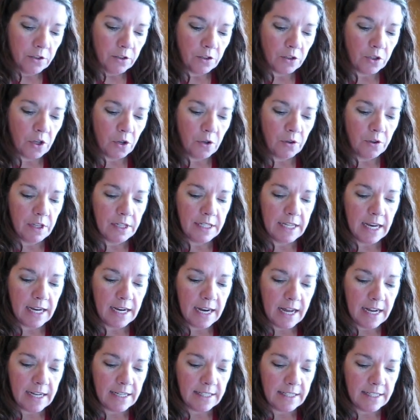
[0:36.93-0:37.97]
So the
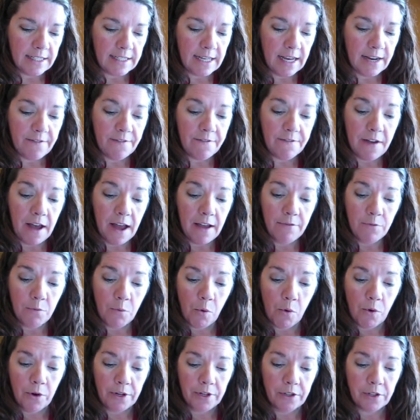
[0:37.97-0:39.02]
Danites sent five
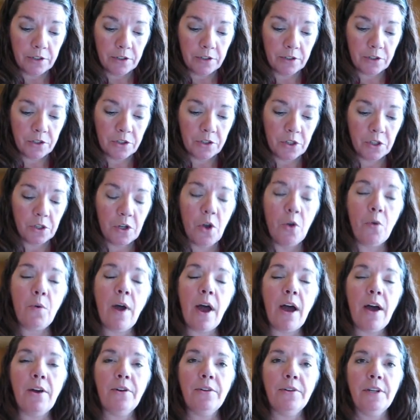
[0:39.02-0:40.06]
warriors to go
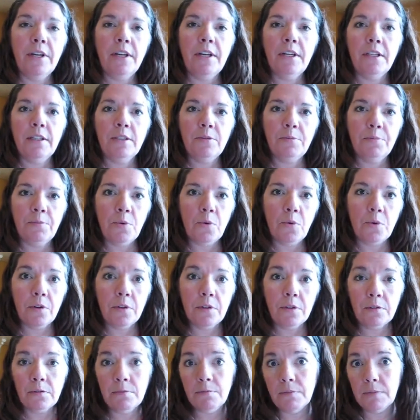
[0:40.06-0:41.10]
out and
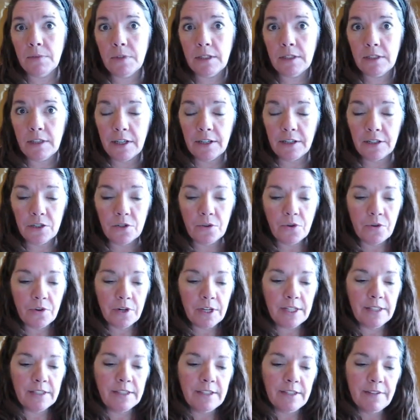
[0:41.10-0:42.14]
explore the
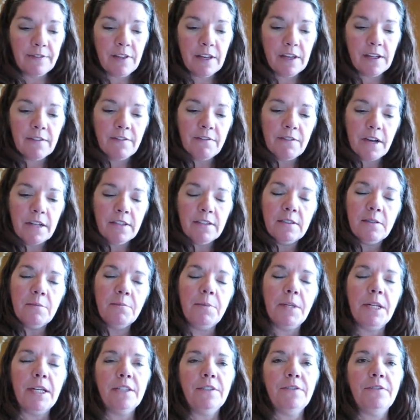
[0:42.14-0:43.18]
territory to see if they could find some
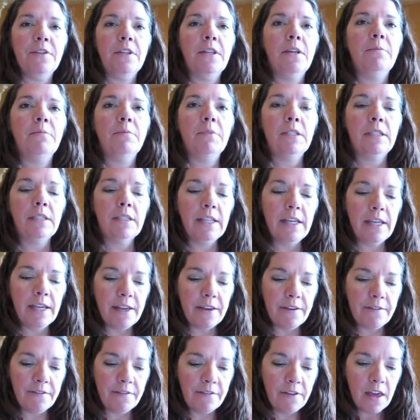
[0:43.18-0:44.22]
place for them to
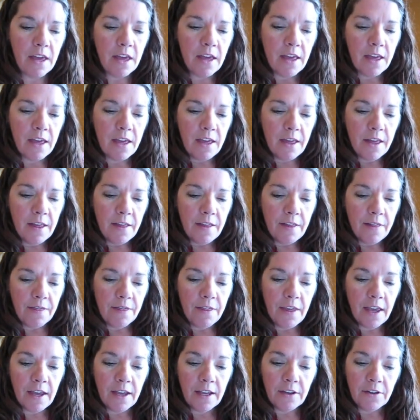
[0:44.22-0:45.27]
live.
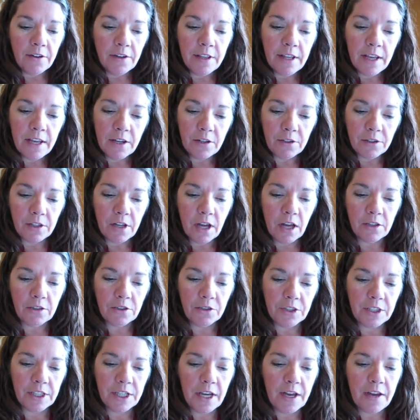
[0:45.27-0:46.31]
They entered the hill
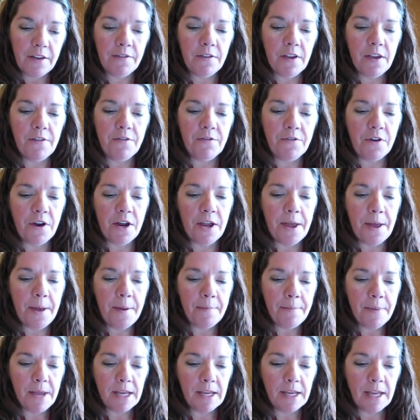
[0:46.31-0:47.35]
country of
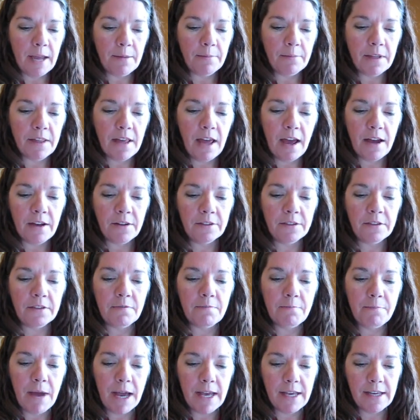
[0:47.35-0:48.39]
Ephraim and came to the house
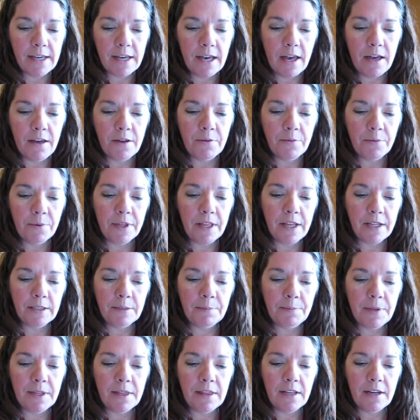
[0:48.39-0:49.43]
of Micah, where they
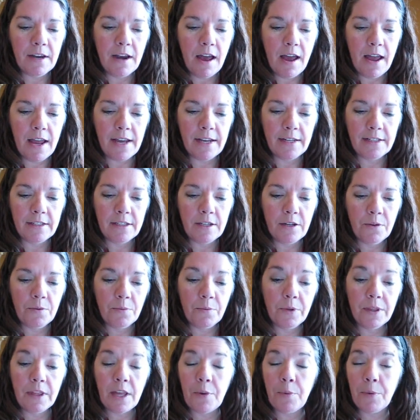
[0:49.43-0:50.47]
spent the night.
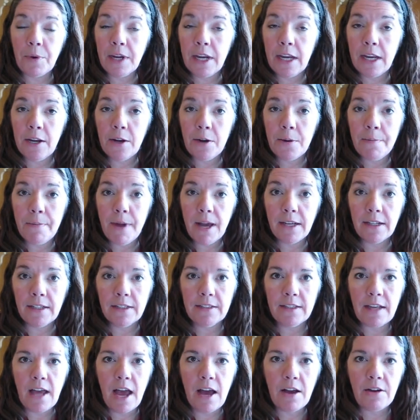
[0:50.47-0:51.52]
When they were near
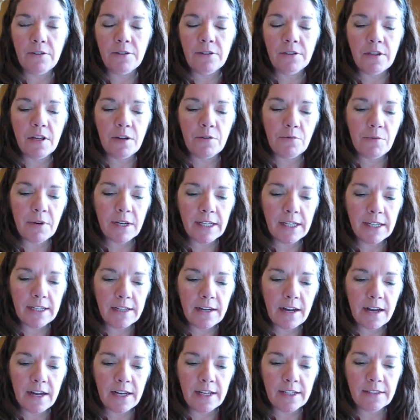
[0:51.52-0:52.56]
Micah's house, they
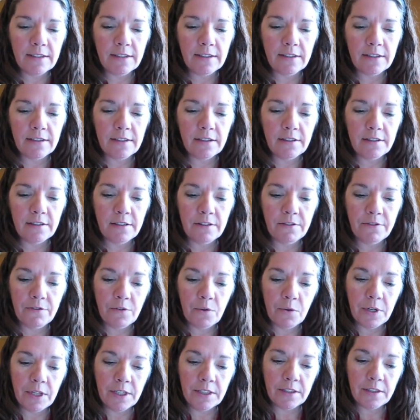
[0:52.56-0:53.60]
recognized the
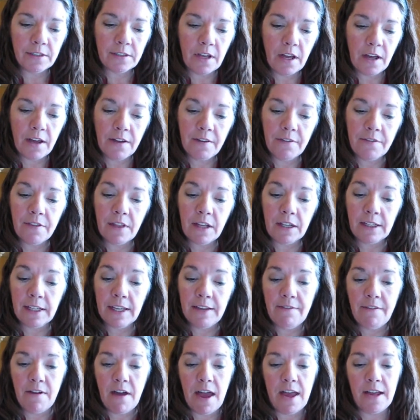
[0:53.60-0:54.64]
voice of the
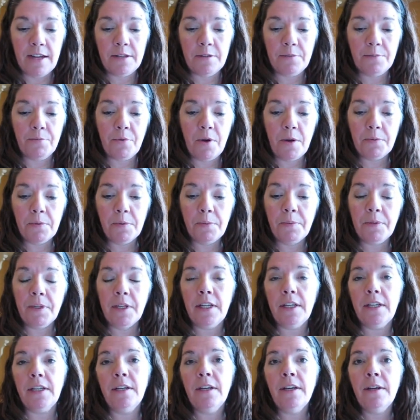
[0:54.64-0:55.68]
Levite,
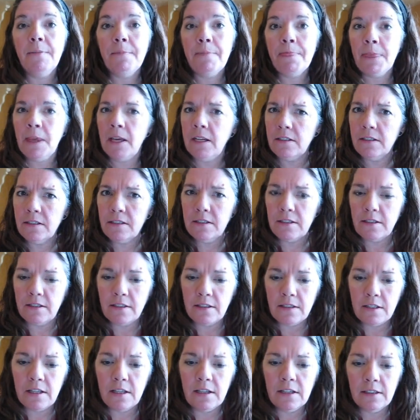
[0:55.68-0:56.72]
probably his
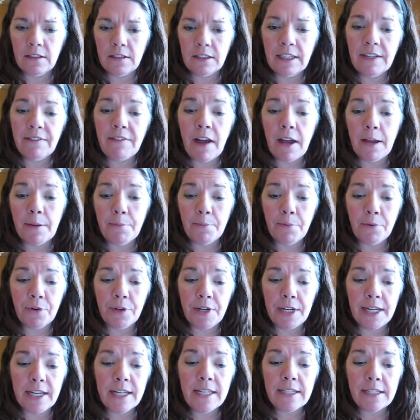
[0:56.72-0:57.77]
the Levite
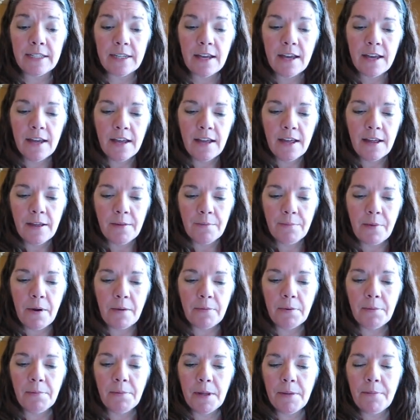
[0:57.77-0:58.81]
priest,
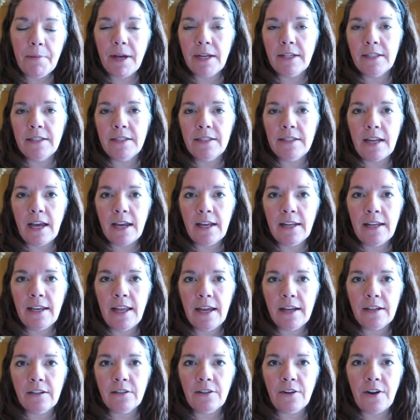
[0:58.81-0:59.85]
probably by his
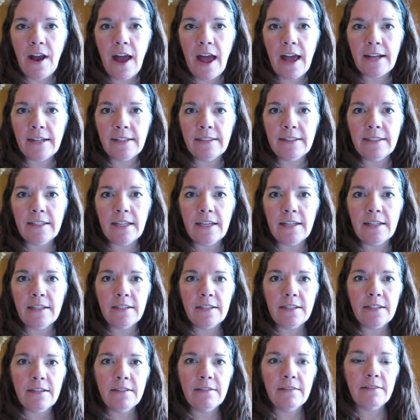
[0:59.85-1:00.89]
dialect or
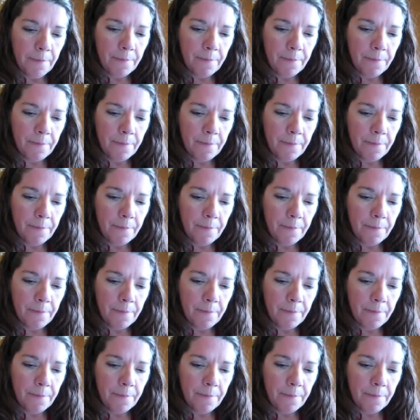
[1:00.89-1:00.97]
accent.